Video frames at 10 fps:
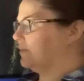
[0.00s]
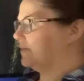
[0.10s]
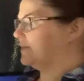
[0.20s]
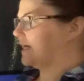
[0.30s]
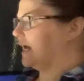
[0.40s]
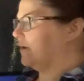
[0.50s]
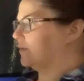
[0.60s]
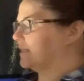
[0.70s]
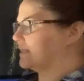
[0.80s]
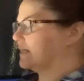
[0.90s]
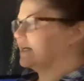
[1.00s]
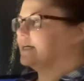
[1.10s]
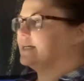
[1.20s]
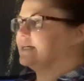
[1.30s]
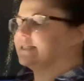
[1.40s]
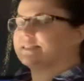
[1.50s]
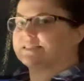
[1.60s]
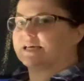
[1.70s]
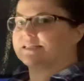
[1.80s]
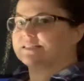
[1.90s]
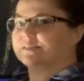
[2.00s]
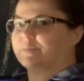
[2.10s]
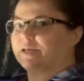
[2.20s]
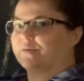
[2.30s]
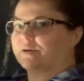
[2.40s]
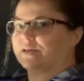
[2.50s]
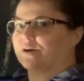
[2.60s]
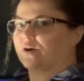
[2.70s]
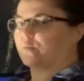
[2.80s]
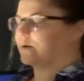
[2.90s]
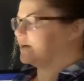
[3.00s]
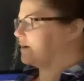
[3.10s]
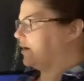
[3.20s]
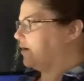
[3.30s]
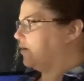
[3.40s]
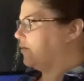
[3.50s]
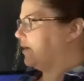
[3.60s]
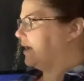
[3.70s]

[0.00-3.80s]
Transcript: of day where the sun's peering in our window,